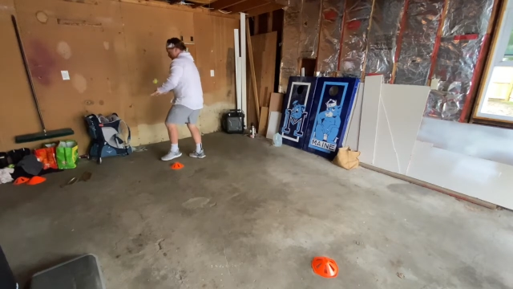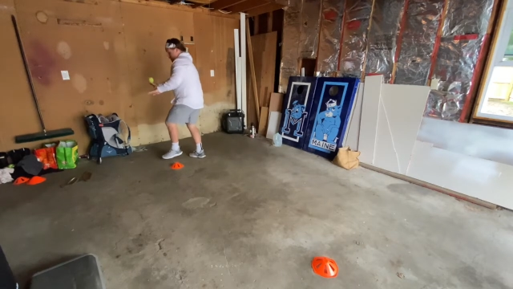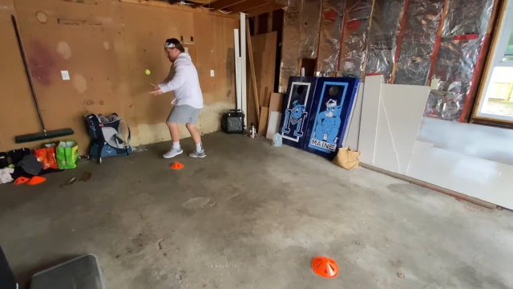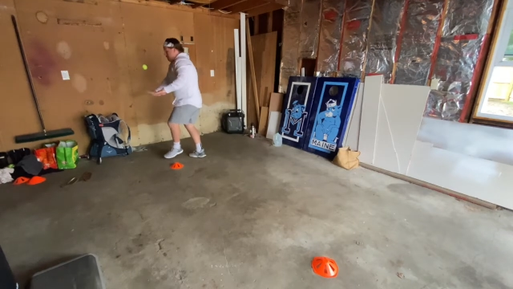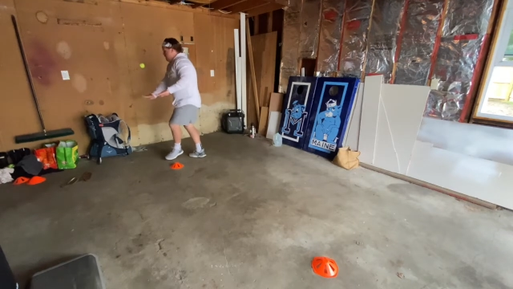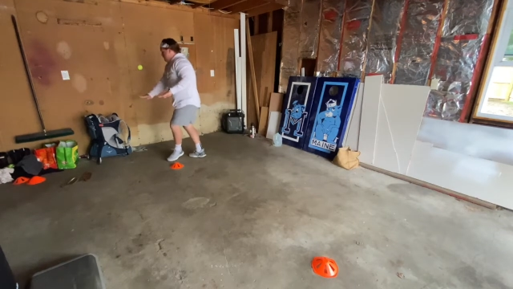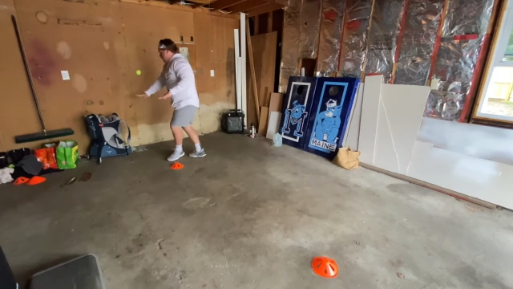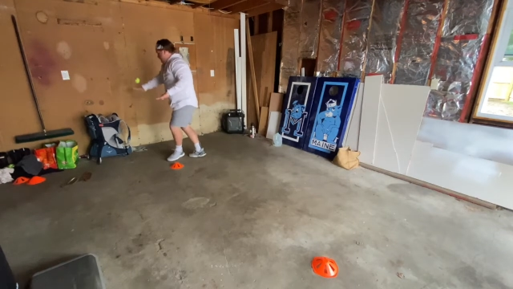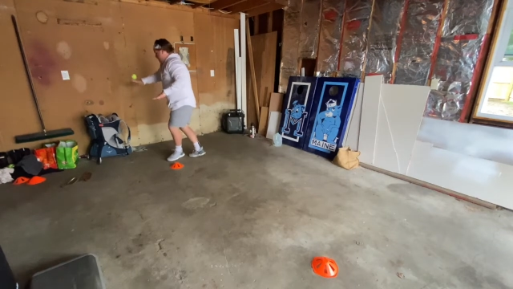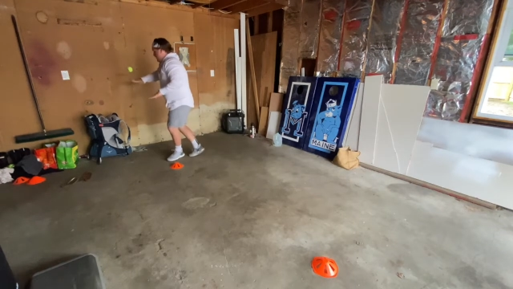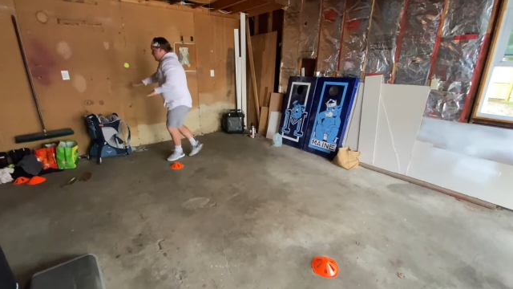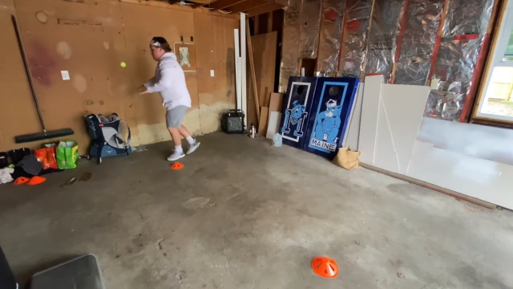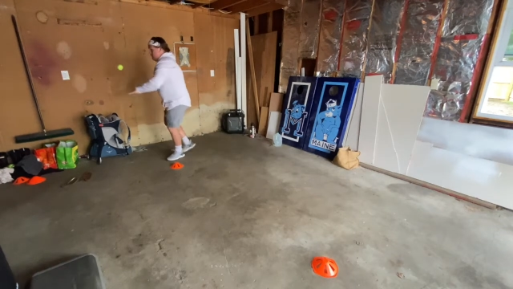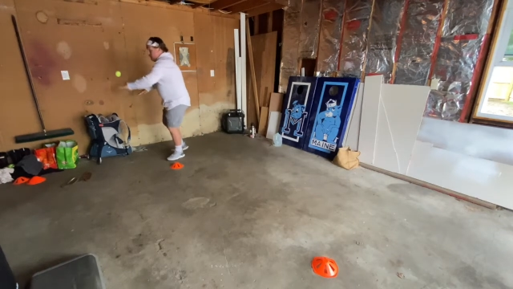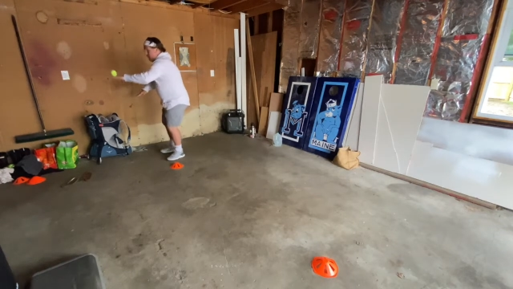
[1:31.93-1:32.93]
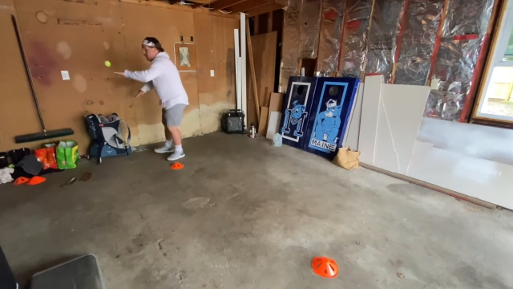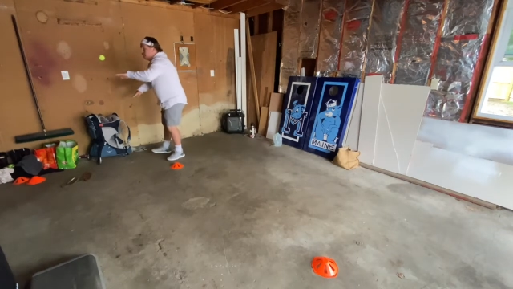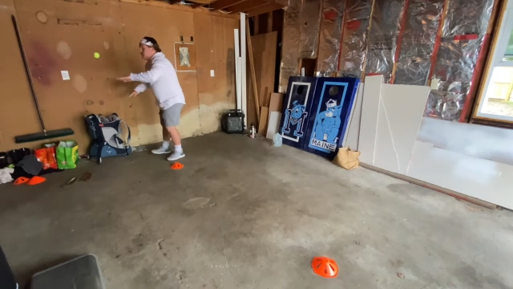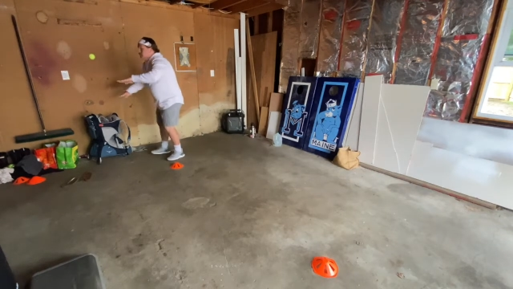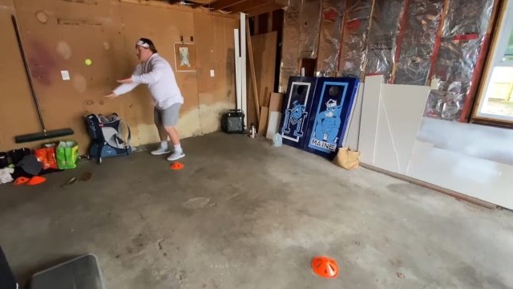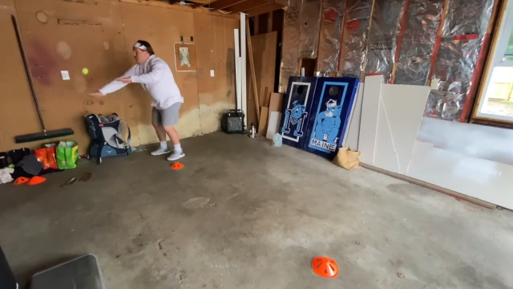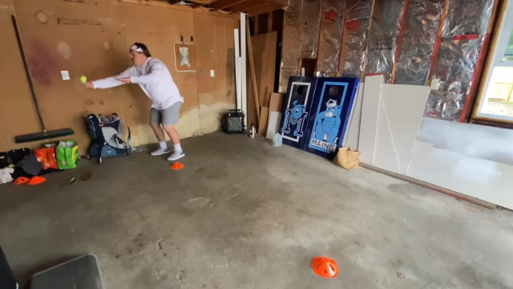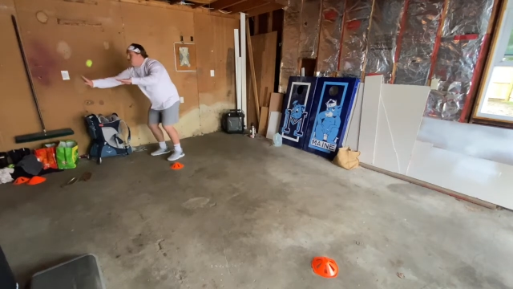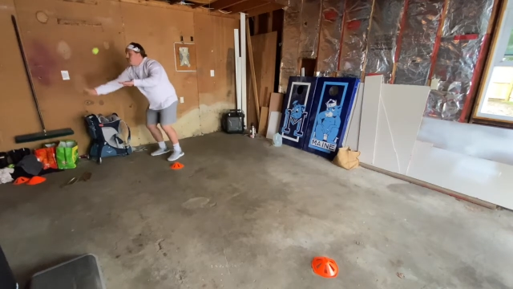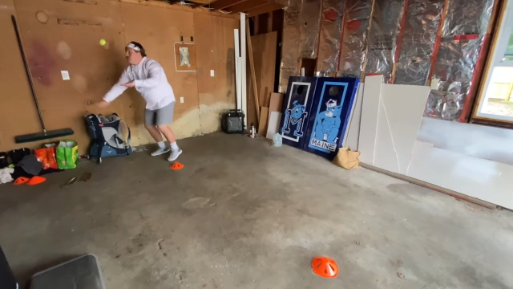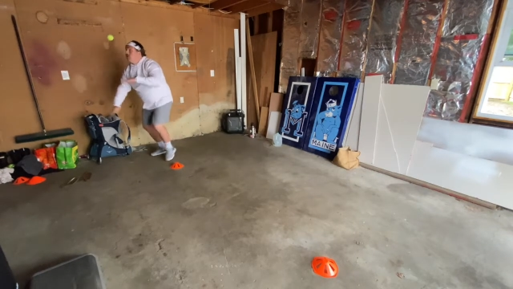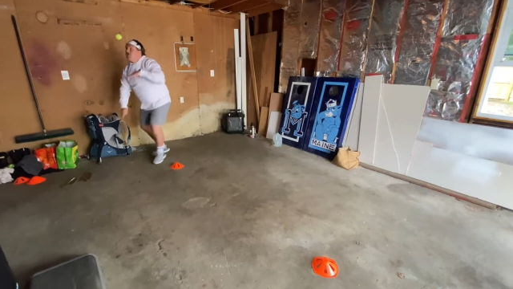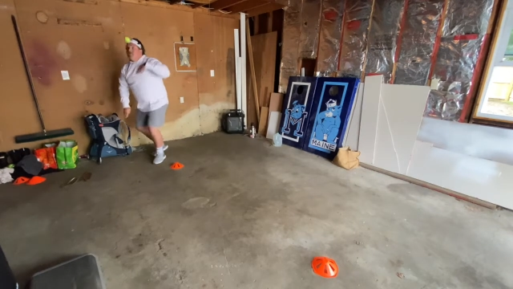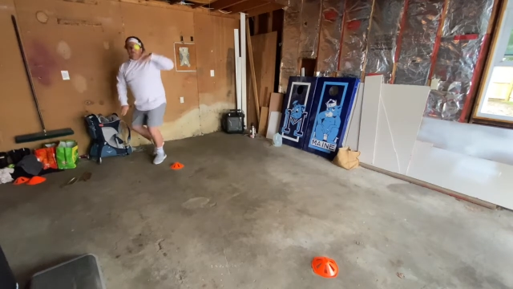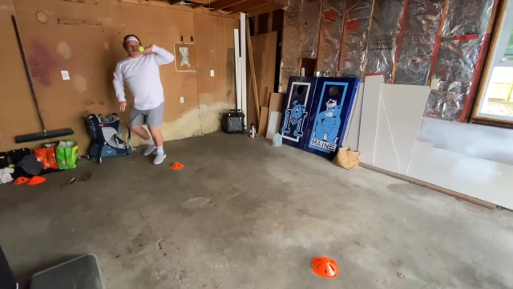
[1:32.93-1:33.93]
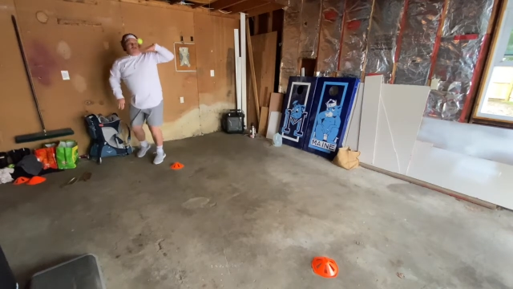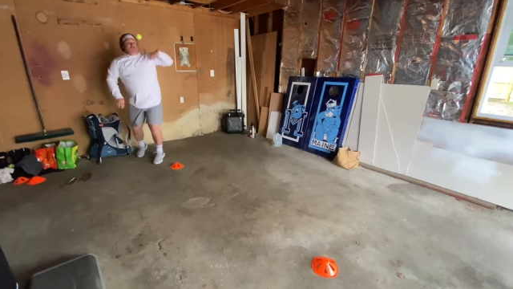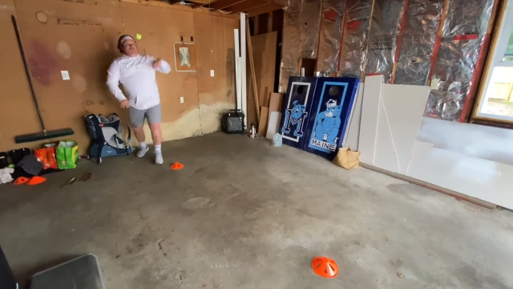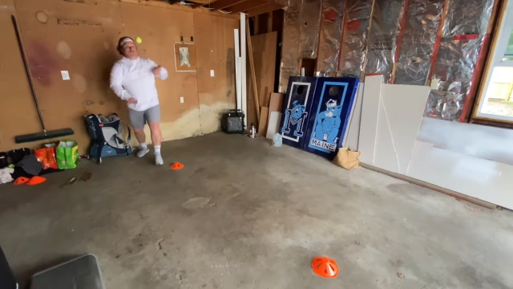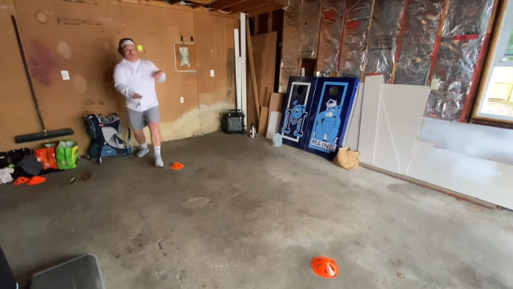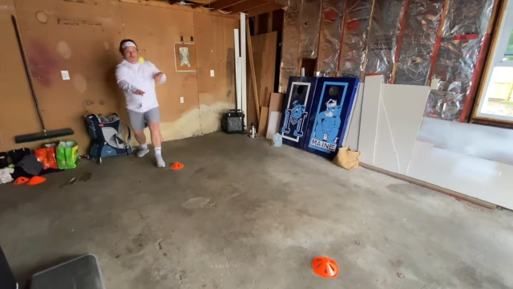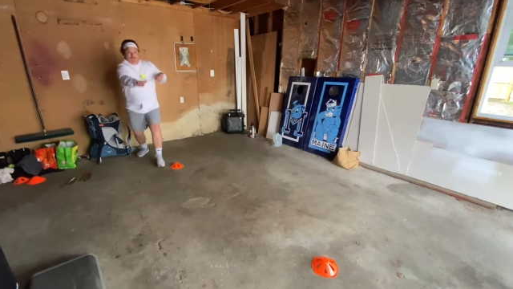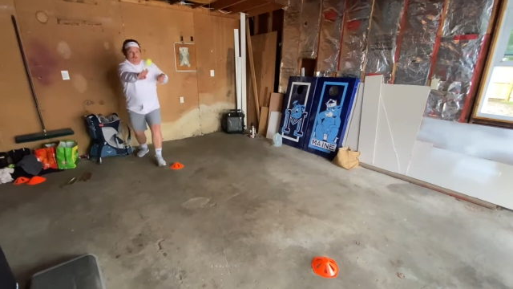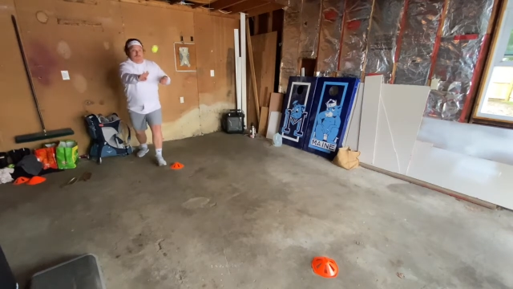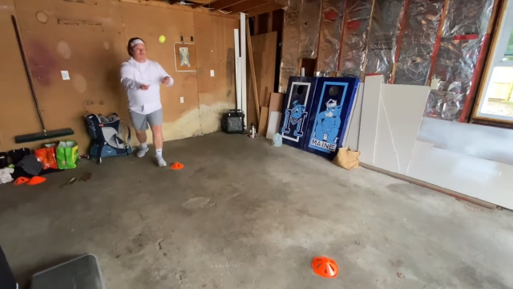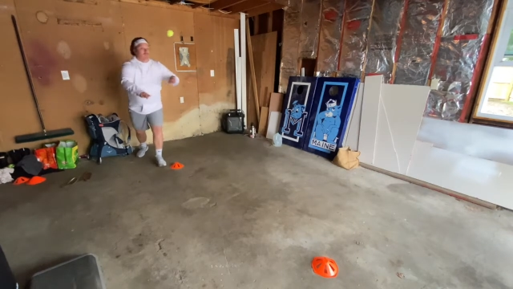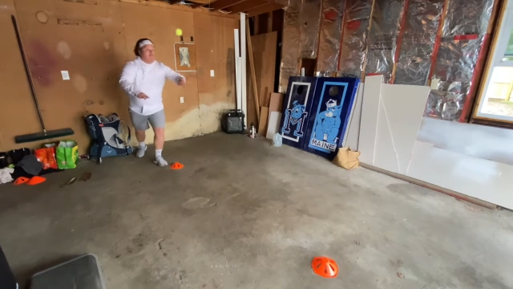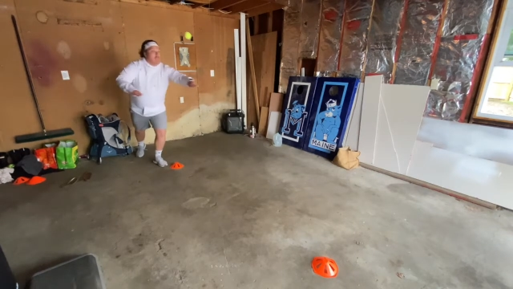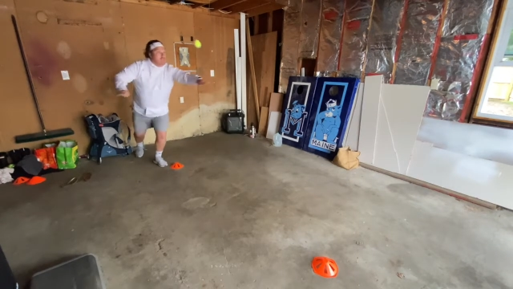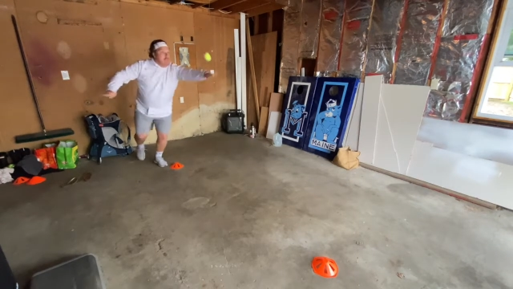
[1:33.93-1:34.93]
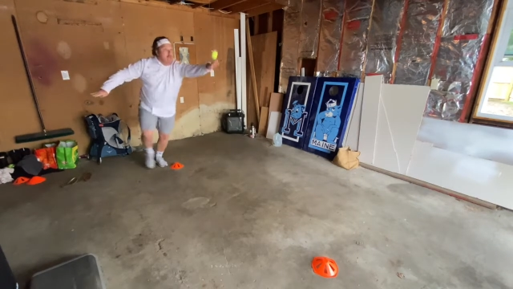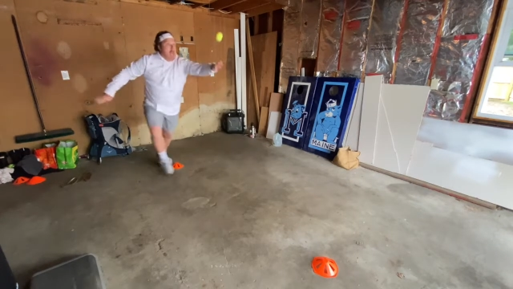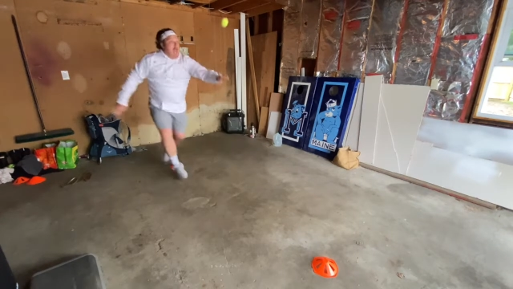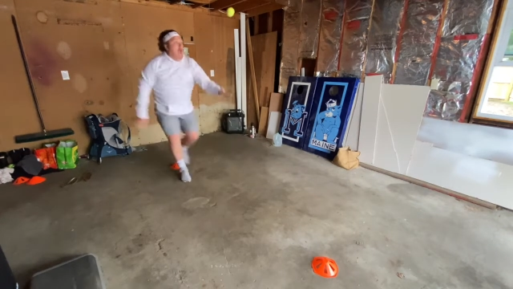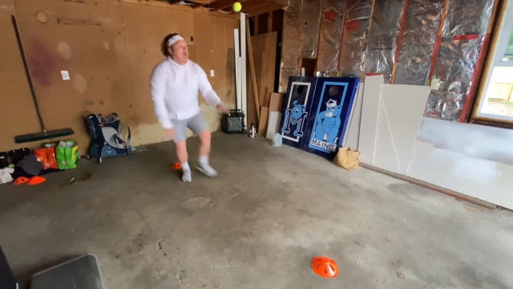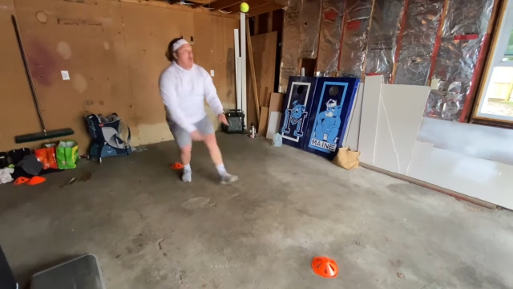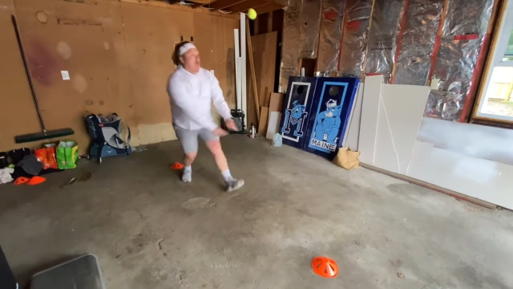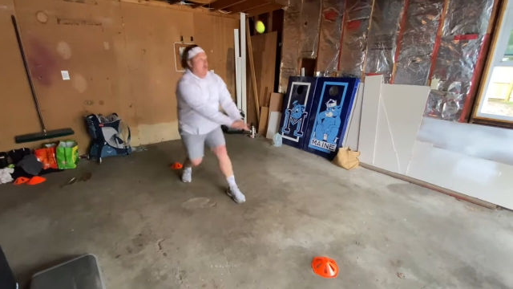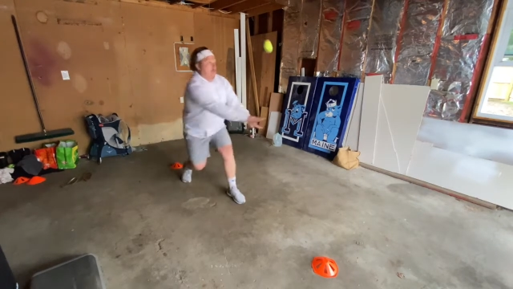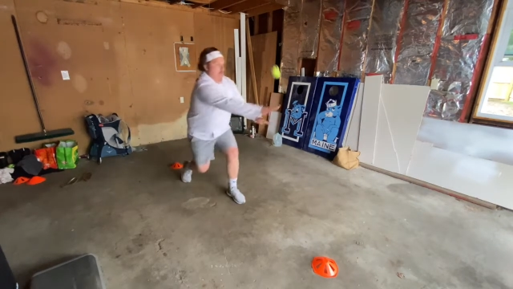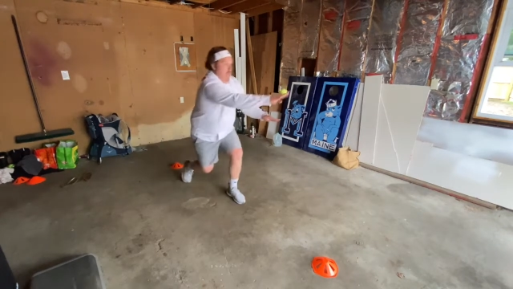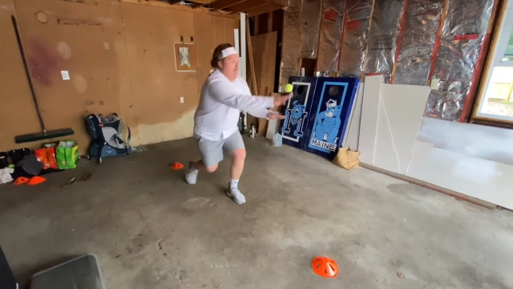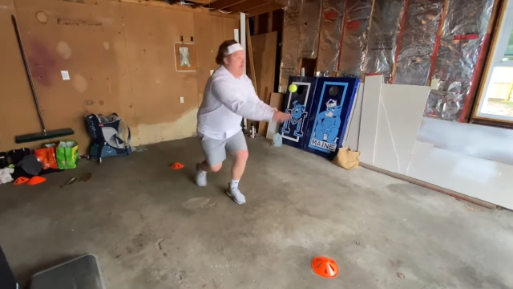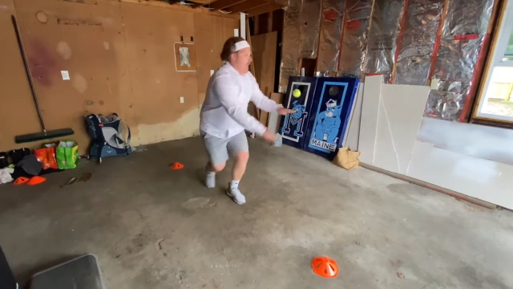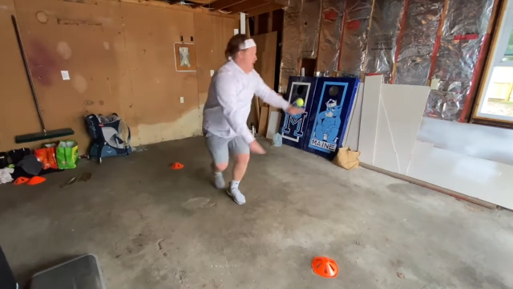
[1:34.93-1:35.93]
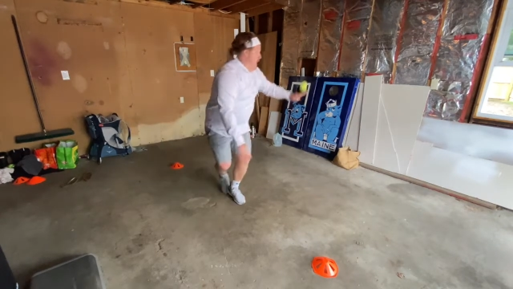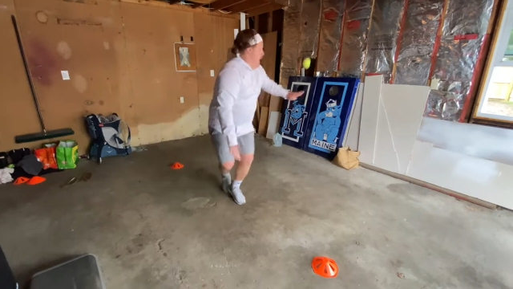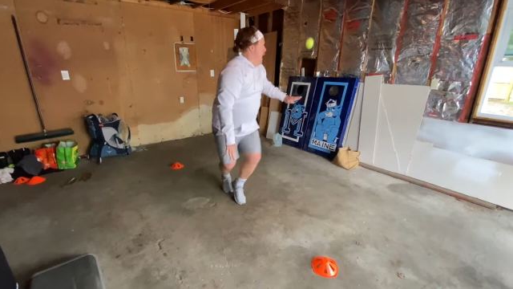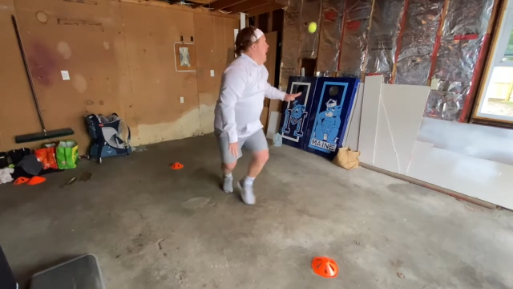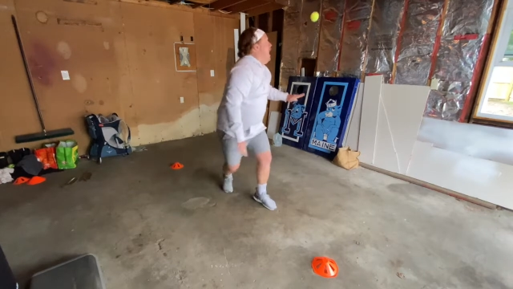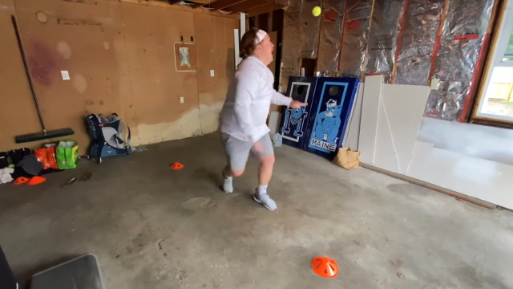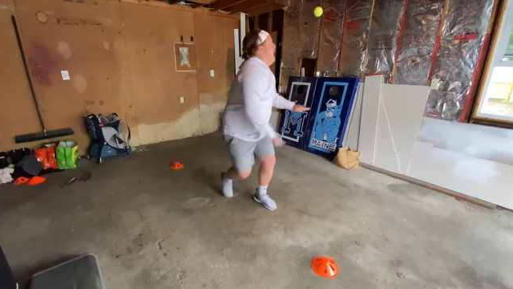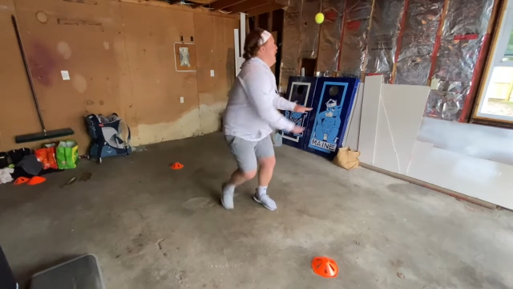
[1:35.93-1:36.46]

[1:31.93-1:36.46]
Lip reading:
No face is visible, so there are no lips to read.